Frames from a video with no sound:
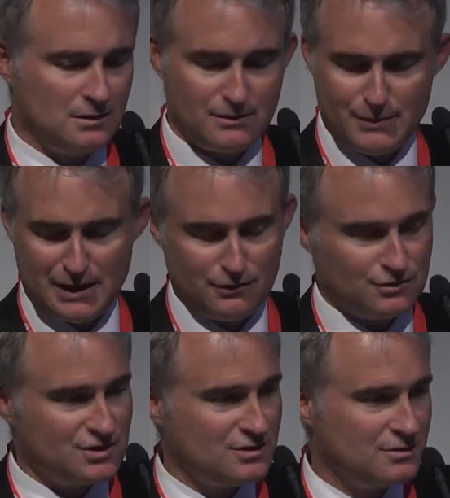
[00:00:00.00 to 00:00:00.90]
The
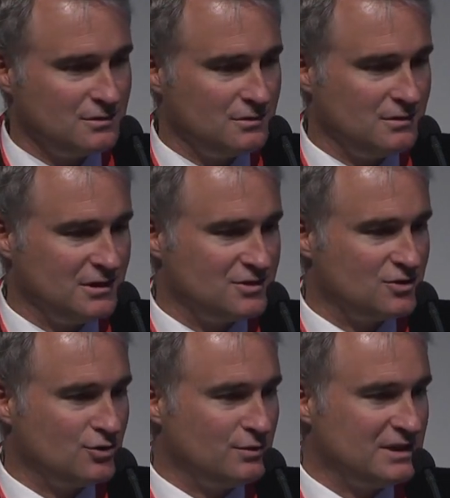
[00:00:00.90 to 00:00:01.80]
mouse. It's
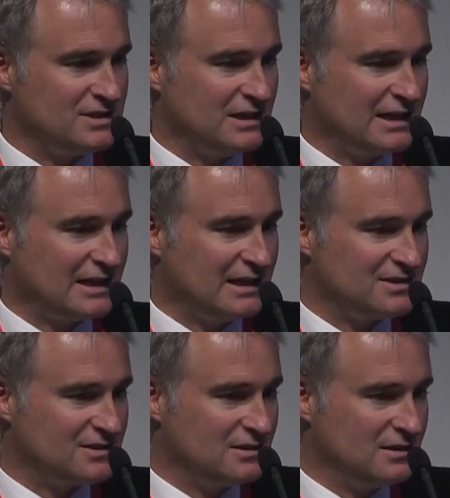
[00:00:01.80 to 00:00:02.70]
too easy, I
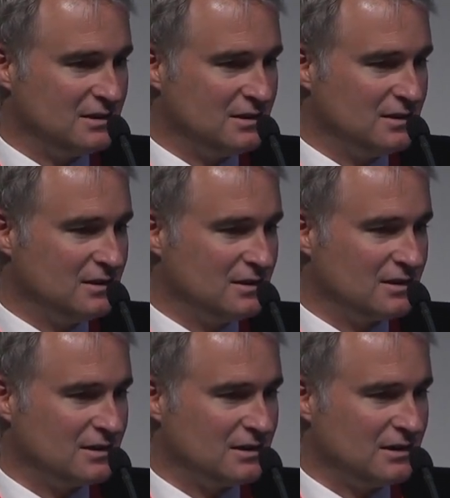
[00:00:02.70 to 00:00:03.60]
guess. Just click.
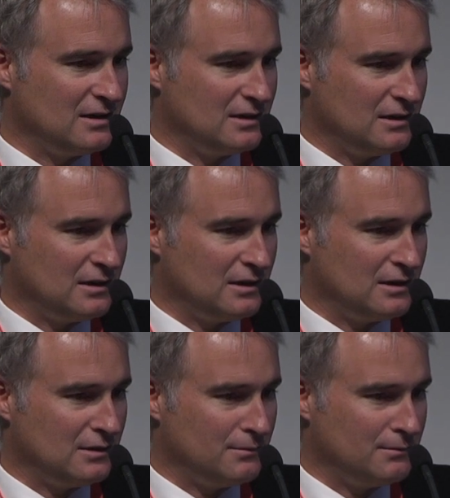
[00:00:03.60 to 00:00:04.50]

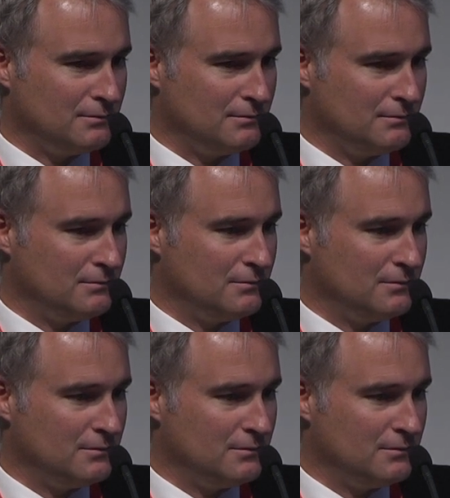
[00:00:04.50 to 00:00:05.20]
Click anywhere.